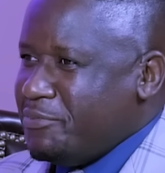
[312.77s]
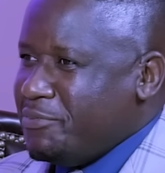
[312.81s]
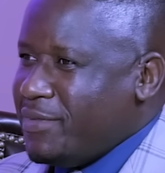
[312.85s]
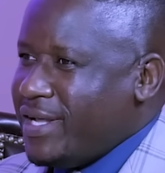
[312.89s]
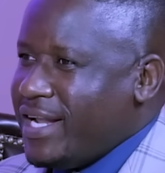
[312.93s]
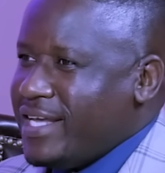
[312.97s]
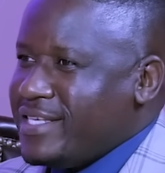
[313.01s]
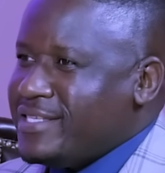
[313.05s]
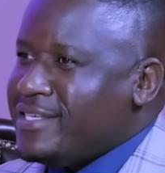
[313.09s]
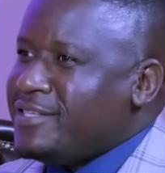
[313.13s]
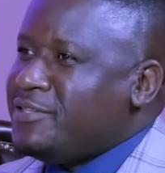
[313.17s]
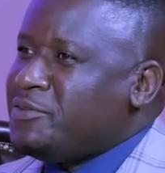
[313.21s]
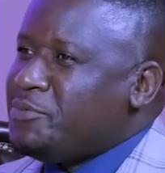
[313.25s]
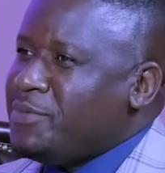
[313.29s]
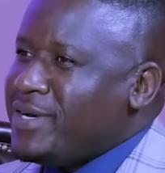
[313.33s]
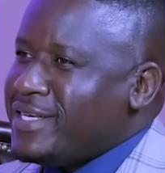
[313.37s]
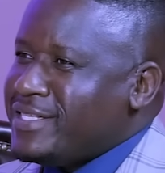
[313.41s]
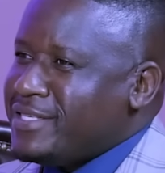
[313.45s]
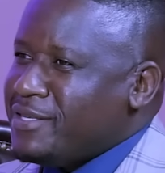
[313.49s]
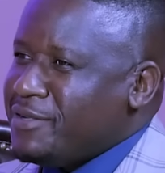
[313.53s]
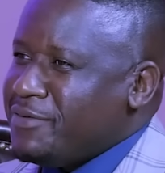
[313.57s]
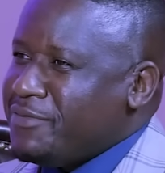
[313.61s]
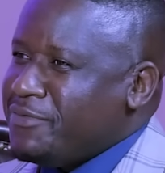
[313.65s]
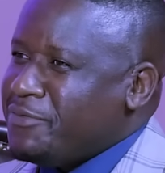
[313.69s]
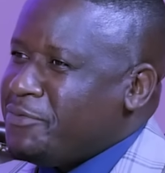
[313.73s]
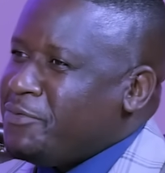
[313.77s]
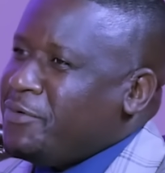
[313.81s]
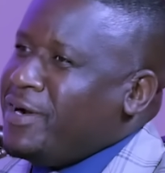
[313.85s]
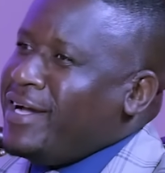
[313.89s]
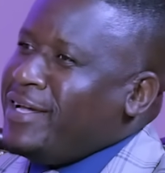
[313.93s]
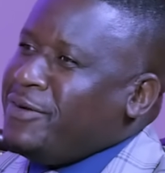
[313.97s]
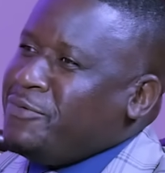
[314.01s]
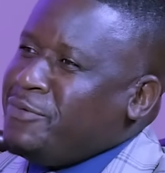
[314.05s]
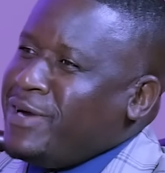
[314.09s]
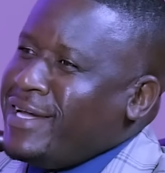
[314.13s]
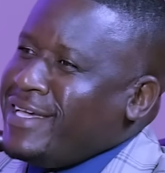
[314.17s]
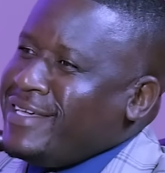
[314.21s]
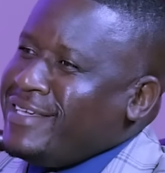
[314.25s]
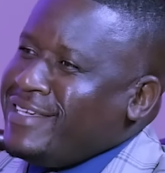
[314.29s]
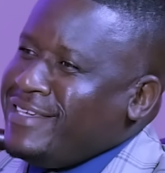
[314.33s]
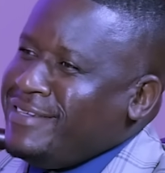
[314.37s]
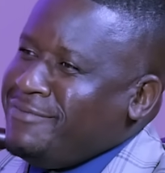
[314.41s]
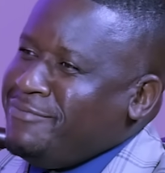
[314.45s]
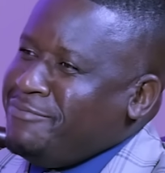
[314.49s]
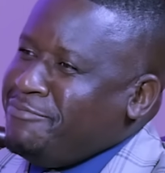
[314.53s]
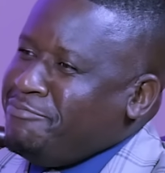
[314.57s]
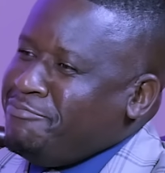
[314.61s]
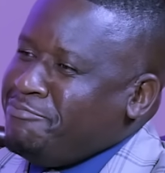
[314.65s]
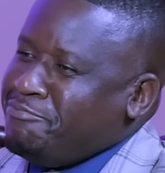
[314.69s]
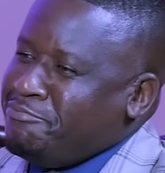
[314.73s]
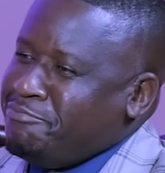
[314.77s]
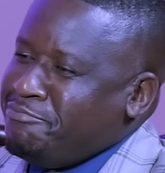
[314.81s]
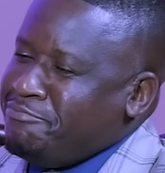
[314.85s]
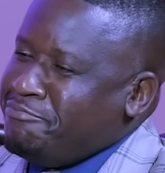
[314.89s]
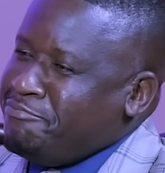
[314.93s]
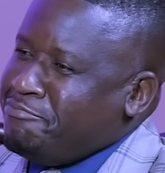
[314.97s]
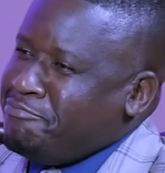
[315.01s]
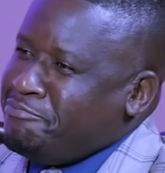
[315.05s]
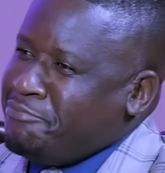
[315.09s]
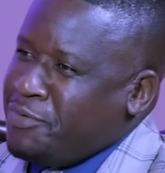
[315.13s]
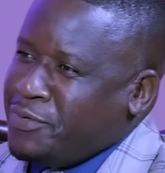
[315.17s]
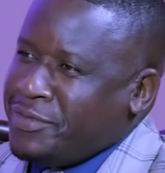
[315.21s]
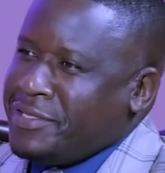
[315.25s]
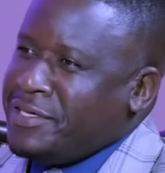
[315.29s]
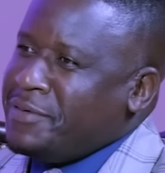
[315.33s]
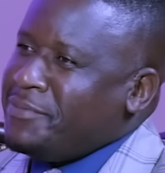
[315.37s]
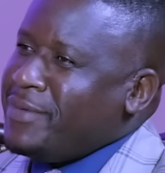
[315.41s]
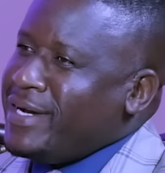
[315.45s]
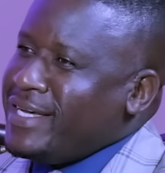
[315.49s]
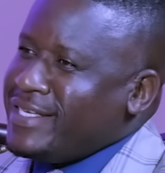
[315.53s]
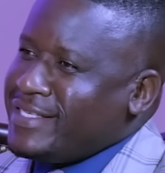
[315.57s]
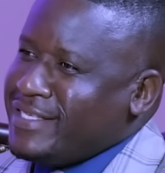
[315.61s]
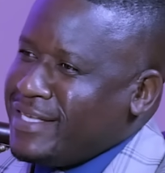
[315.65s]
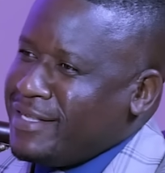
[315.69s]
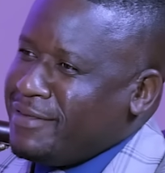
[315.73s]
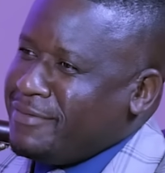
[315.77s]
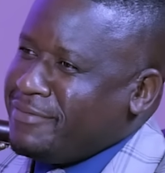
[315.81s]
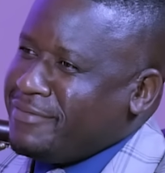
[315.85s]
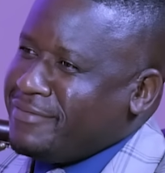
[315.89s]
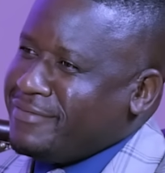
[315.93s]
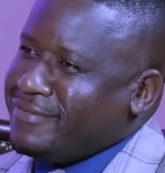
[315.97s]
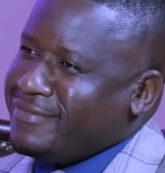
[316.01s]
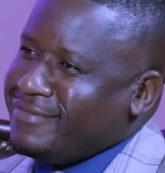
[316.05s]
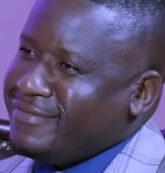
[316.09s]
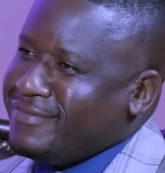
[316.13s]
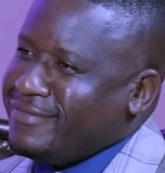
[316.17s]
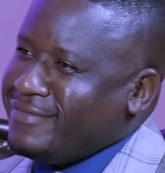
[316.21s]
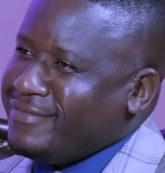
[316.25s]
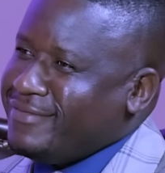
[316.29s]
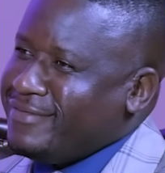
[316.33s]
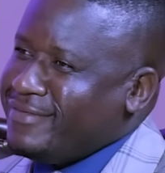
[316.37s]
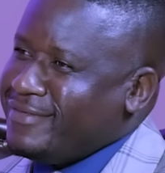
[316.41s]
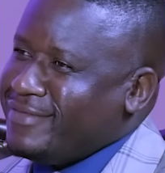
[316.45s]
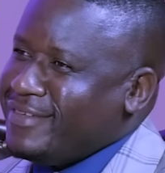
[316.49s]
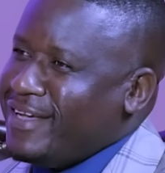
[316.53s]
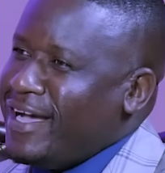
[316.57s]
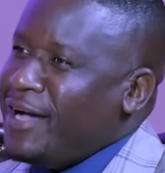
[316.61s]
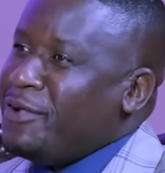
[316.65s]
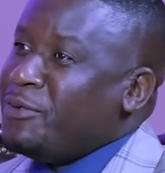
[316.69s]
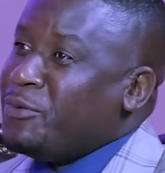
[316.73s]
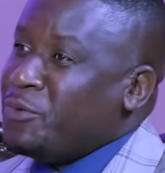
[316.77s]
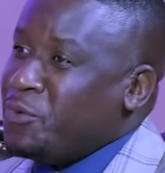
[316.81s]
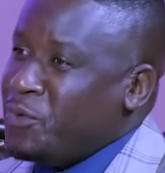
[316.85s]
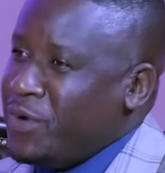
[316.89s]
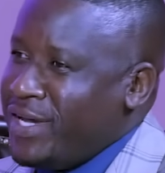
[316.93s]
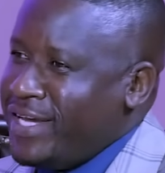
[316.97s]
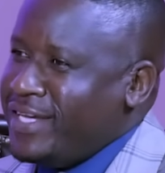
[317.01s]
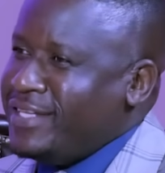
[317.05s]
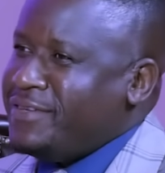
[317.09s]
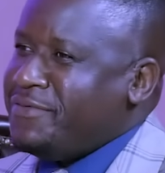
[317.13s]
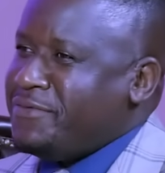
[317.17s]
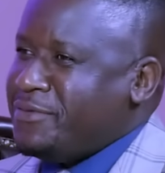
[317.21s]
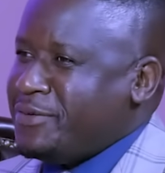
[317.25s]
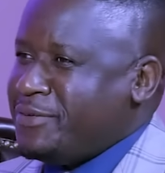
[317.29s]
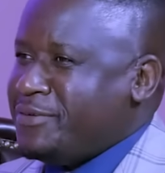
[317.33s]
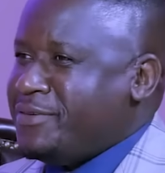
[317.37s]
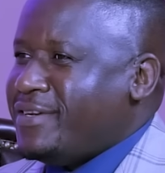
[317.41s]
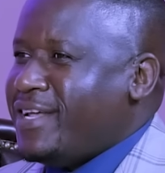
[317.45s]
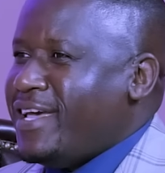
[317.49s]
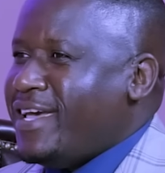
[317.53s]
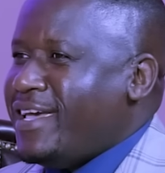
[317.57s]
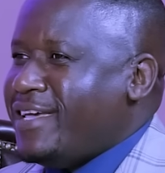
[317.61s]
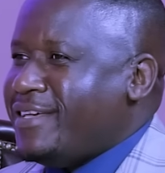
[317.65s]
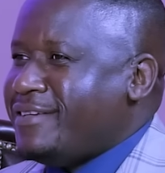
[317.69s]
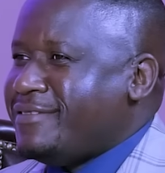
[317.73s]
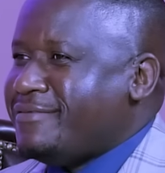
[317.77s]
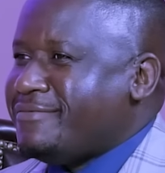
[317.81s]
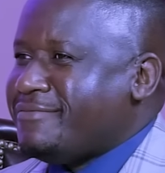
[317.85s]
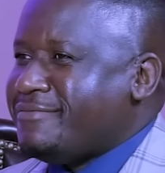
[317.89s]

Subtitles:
But I said to myself, why bother myself? I'll wait for today.